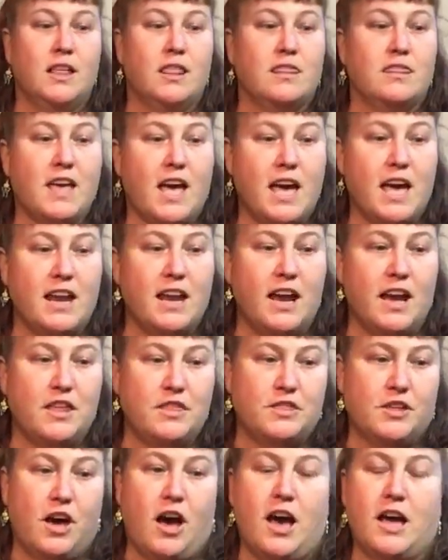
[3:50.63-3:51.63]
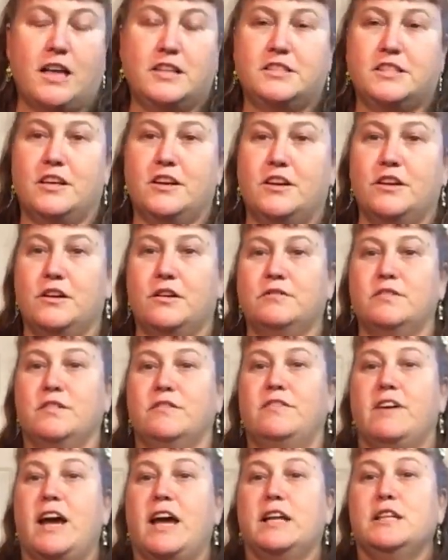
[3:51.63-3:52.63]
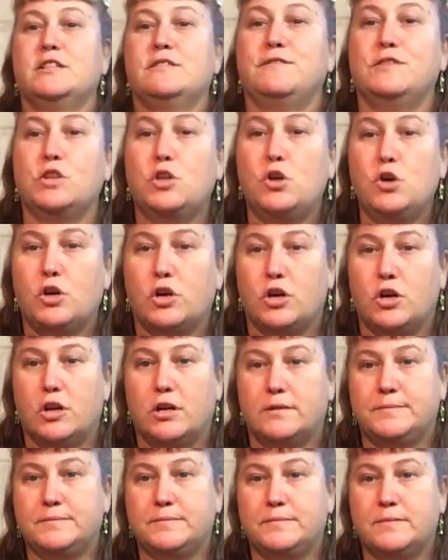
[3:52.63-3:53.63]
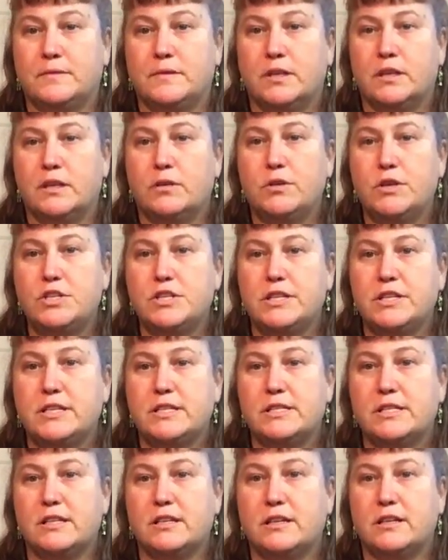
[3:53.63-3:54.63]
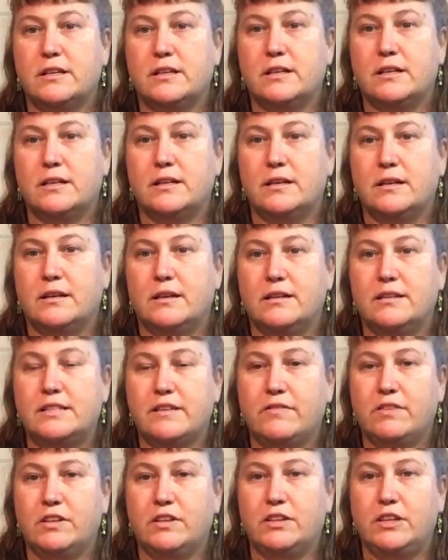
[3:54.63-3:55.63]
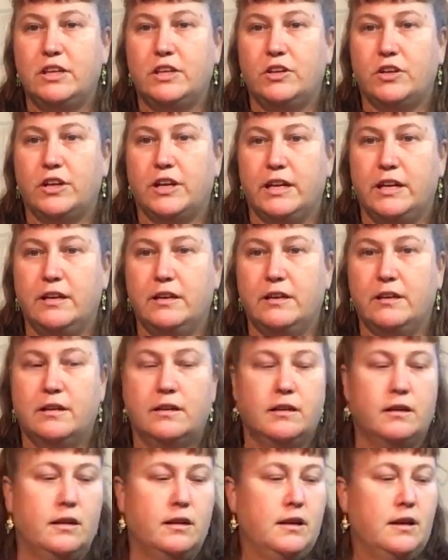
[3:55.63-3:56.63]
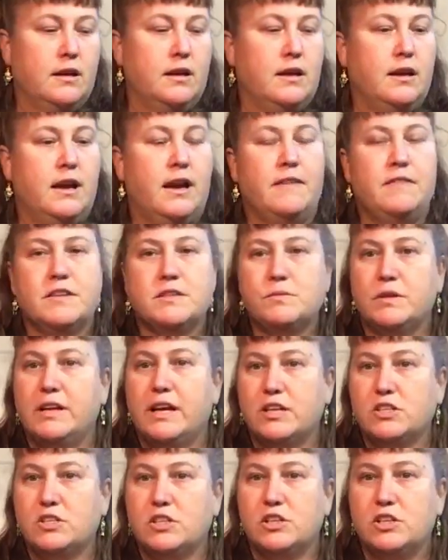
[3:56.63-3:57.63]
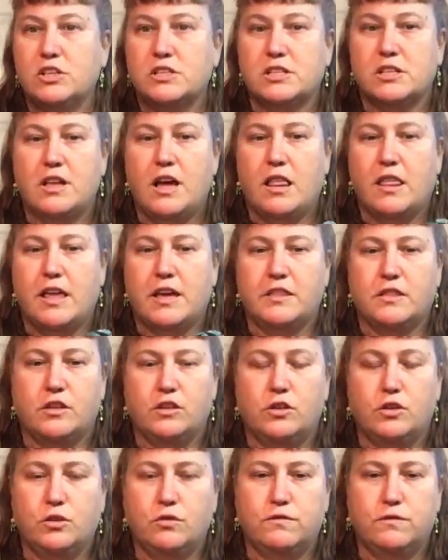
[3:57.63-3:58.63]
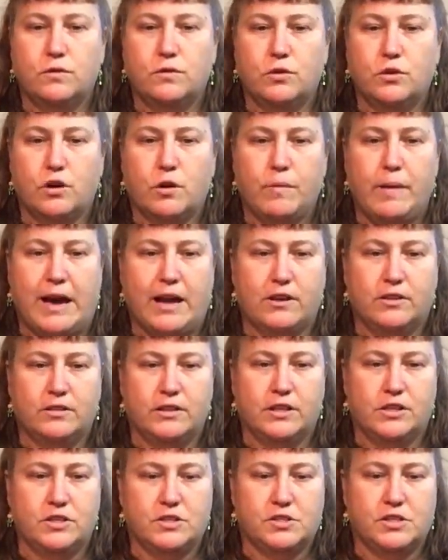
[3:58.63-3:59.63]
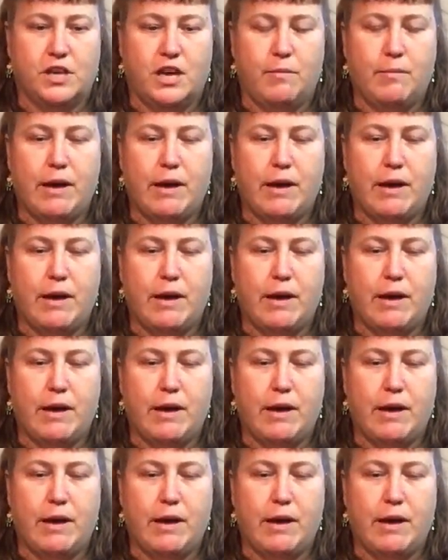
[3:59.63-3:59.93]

then I thought of Vines Floral, which is definitely green. And this one actually looks a lot like the new floral pattern that just came